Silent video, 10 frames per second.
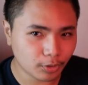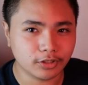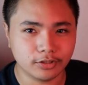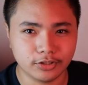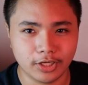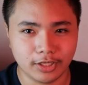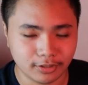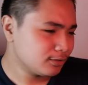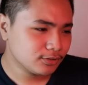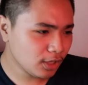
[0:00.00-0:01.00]
great again.
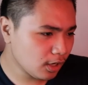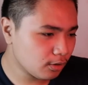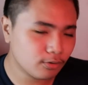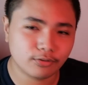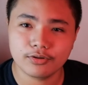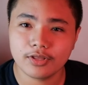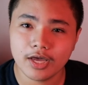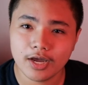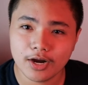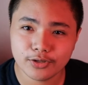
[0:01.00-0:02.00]
So
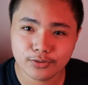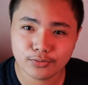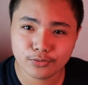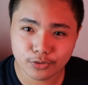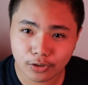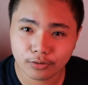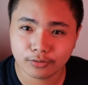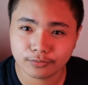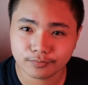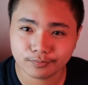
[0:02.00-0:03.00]
there you go.
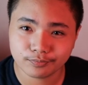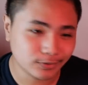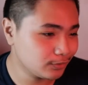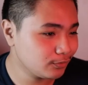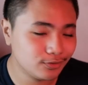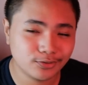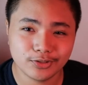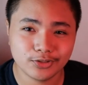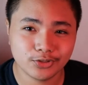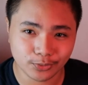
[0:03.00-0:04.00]
Did you
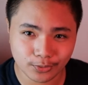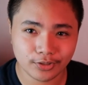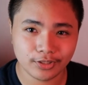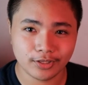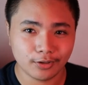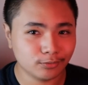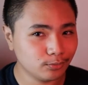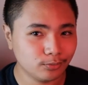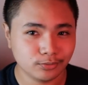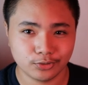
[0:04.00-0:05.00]
enjoy
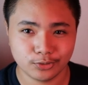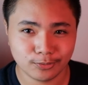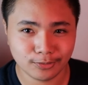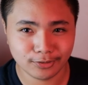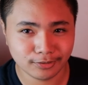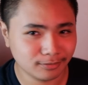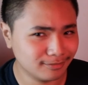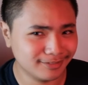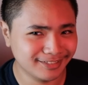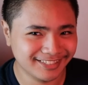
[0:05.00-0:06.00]
Lorna Shore?
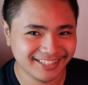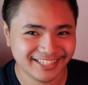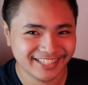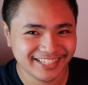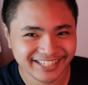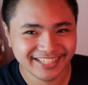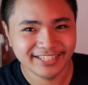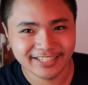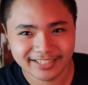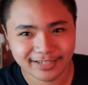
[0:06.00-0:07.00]

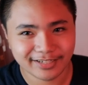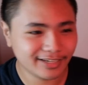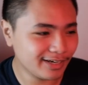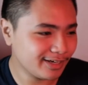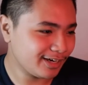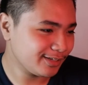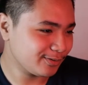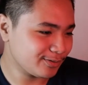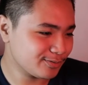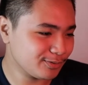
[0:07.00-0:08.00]
I
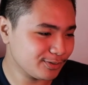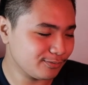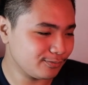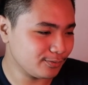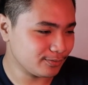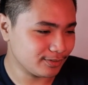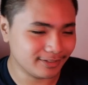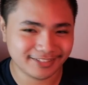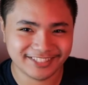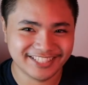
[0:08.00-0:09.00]
know, it's really confusing.
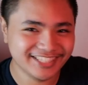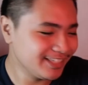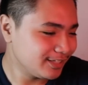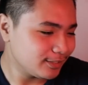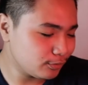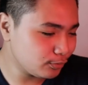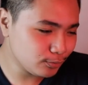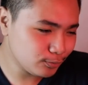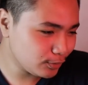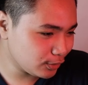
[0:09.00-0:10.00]
Do
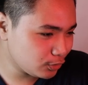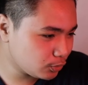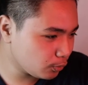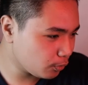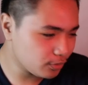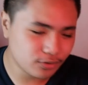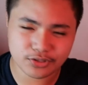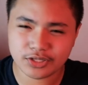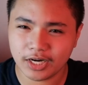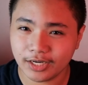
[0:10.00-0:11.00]
you enjoy
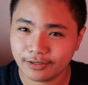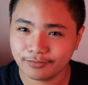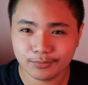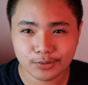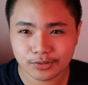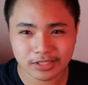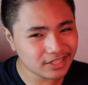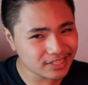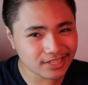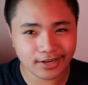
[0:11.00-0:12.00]
this kind of music,
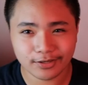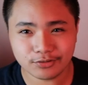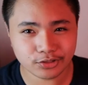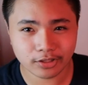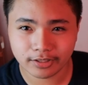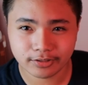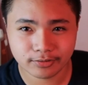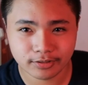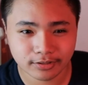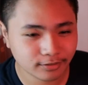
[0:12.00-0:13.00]
this kind of
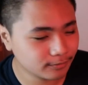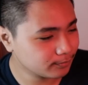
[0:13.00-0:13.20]
genre?